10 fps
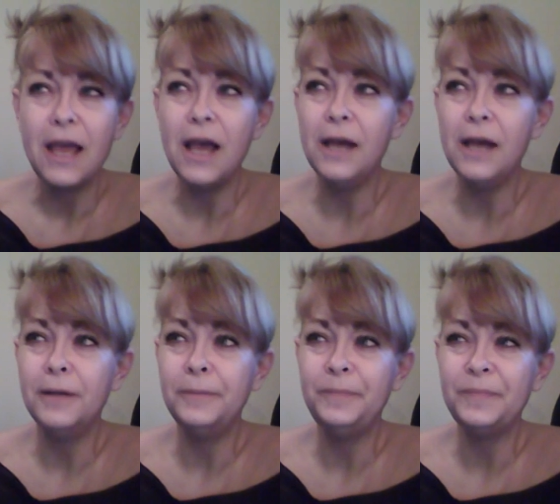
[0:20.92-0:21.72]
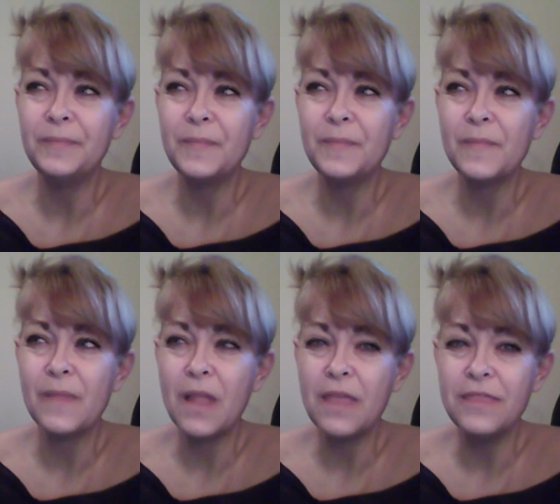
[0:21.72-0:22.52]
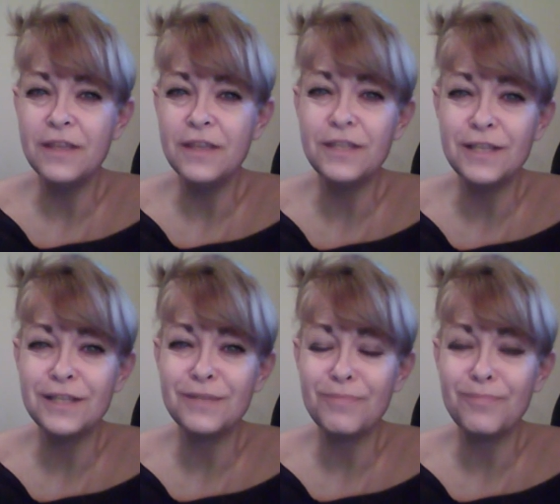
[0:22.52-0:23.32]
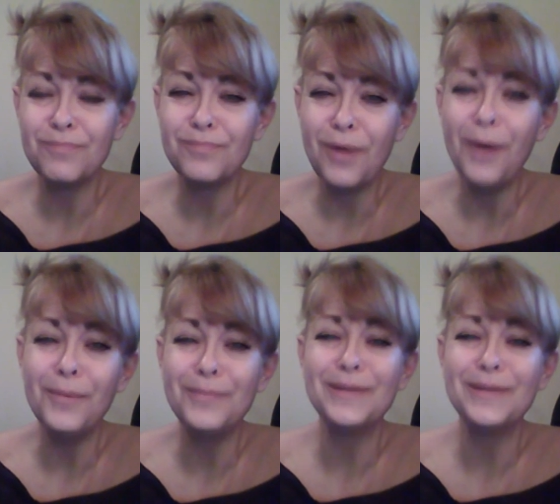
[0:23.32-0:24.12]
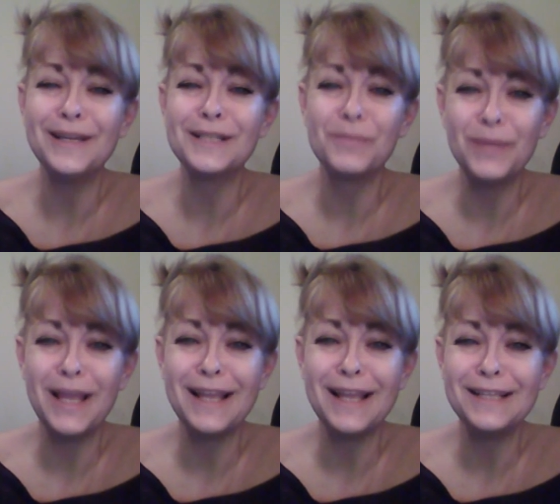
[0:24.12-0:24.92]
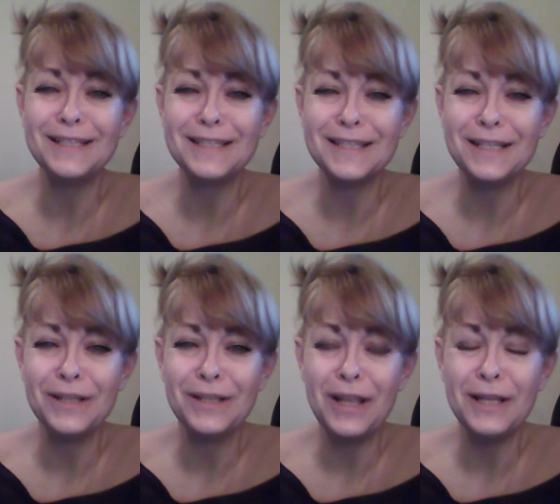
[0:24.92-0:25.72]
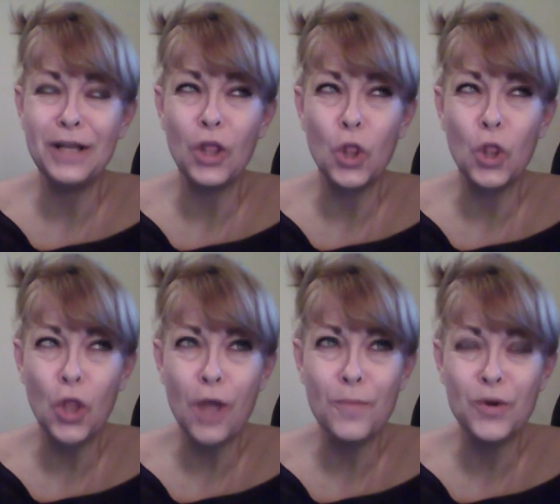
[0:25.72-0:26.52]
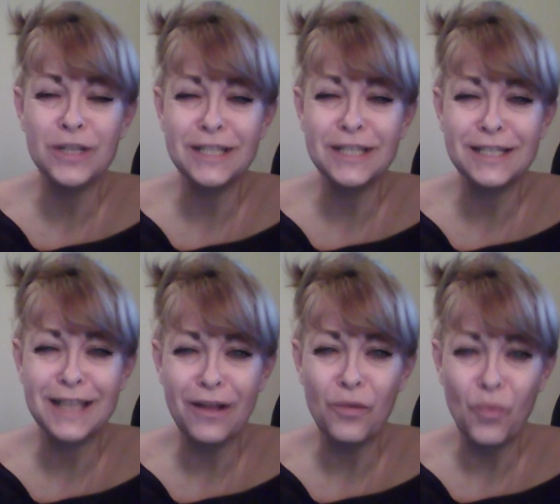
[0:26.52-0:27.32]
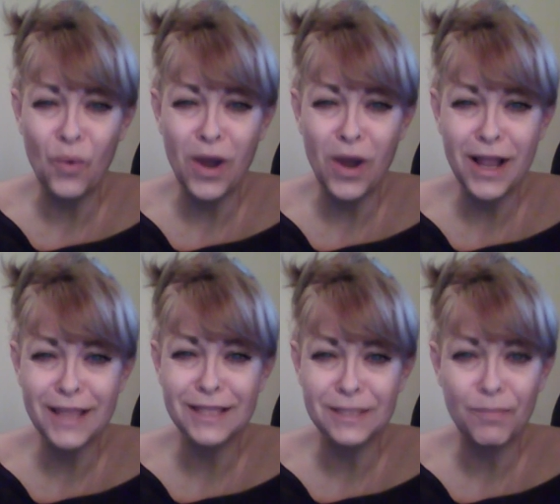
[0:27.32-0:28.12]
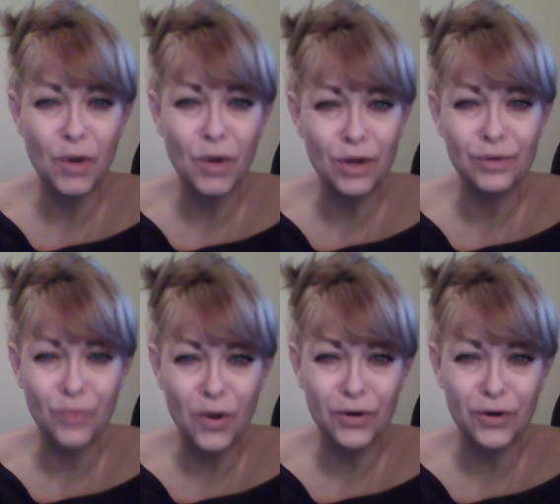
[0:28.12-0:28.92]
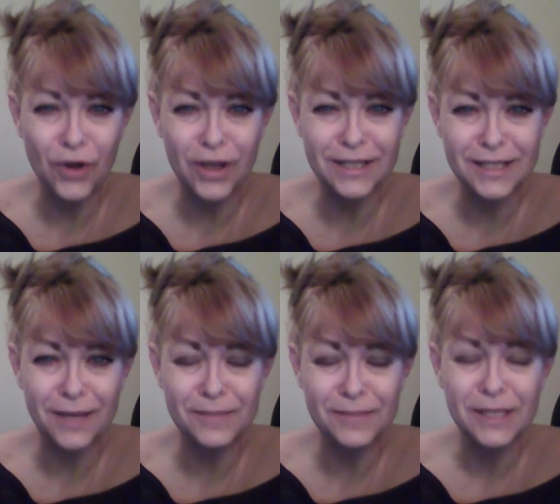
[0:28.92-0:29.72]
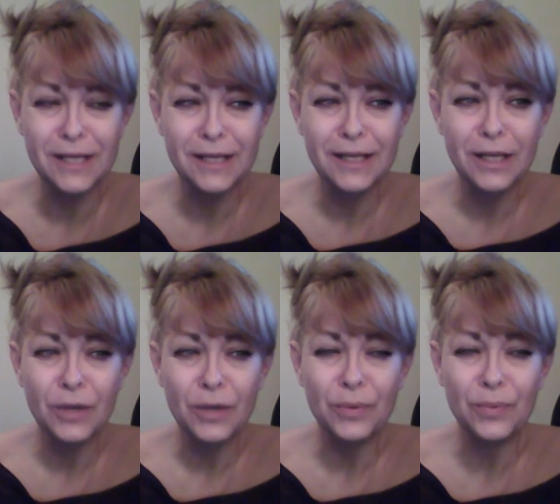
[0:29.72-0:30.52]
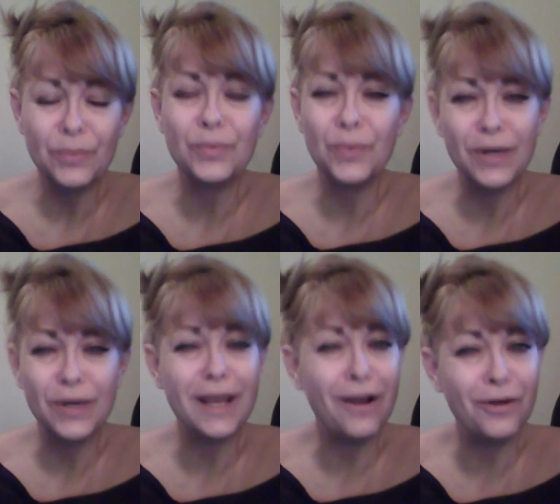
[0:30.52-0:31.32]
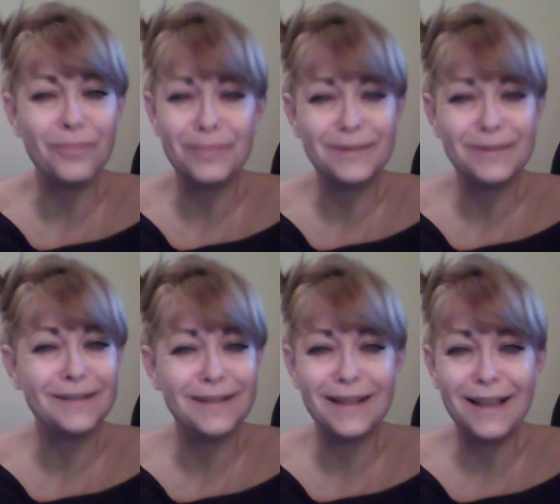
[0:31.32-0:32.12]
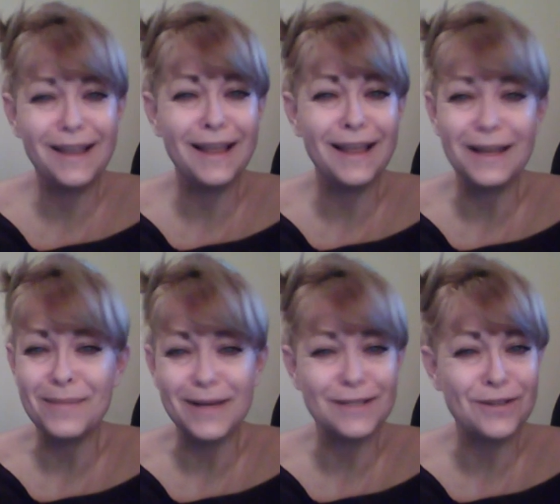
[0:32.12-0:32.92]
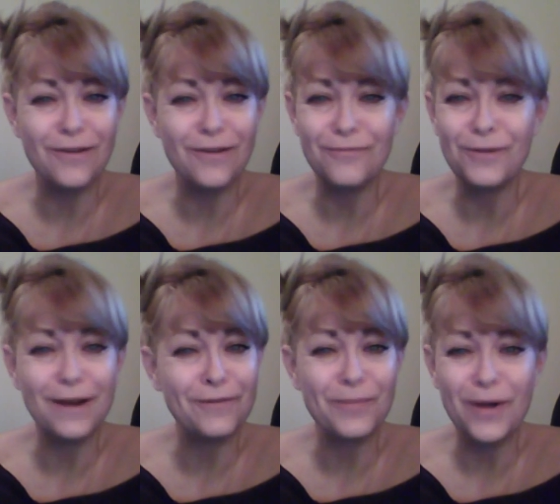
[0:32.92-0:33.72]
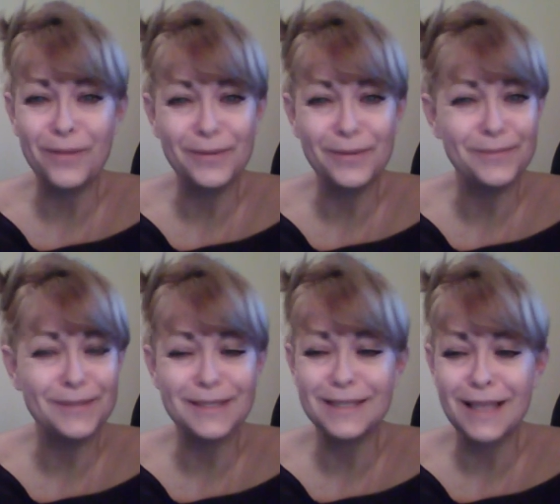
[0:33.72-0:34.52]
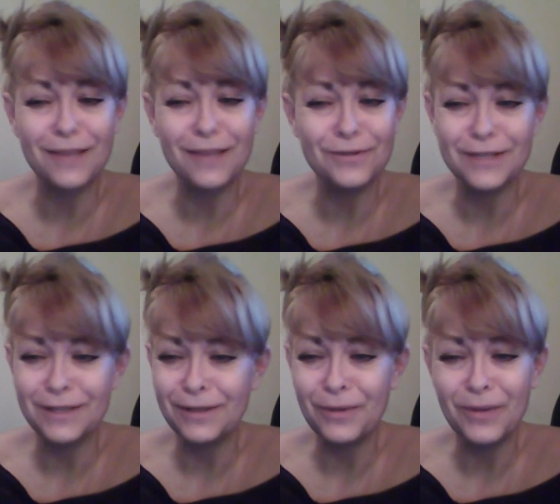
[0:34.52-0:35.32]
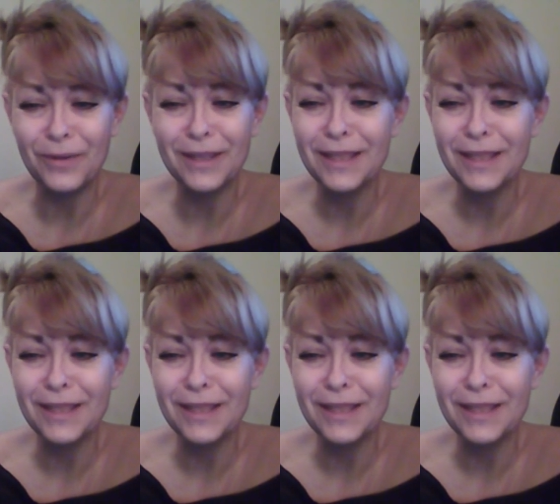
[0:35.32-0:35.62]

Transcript: Um, this is probably explains in, in a lot more detail why this bottled water concept would help anybody solve whatever problem that they're dealing with.